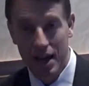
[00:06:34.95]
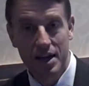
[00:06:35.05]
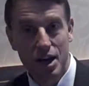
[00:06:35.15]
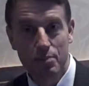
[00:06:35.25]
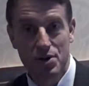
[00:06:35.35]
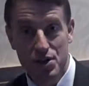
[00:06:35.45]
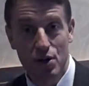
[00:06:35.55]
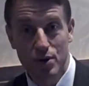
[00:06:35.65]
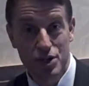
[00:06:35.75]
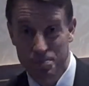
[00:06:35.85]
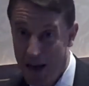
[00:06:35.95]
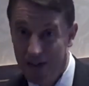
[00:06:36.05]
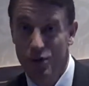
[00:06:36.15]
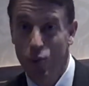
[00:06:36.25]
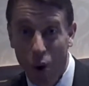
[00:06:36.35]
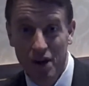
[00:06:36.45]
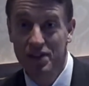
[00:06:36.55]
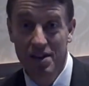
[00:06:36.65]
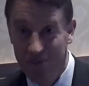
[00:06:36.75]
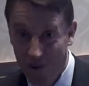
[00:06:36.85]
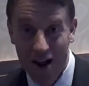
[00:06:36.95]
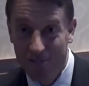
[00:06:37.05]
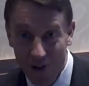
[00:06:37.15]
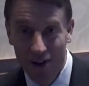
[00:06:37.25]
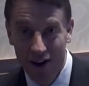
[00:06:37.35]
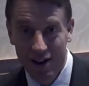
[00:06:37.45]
And number two is you pay the royalty forever.